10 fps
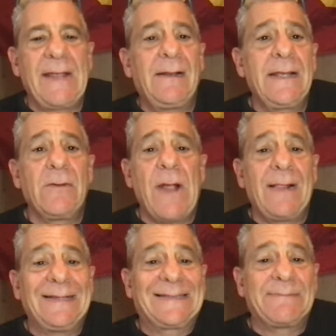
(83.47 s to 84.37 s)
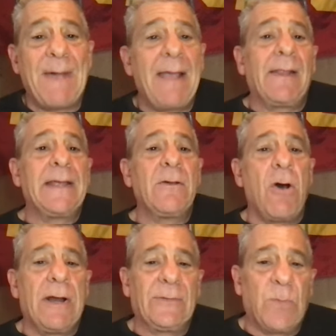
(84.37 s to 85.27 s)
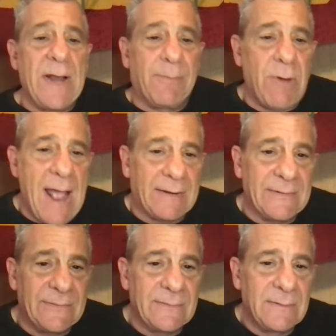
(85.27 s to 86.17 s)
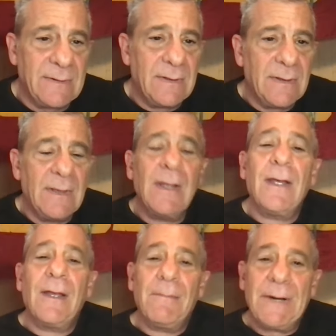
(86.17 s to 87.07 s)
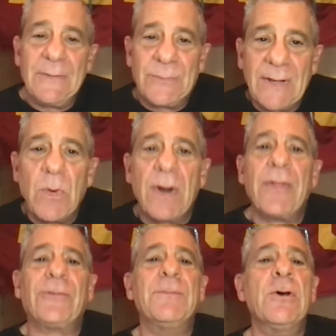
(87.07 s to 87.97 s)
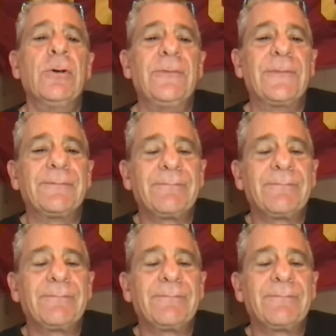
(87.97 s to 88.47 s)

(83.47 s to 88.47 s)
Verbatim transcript: and Lincoln Riley smiling on his way to practice. But he was in one of those moods.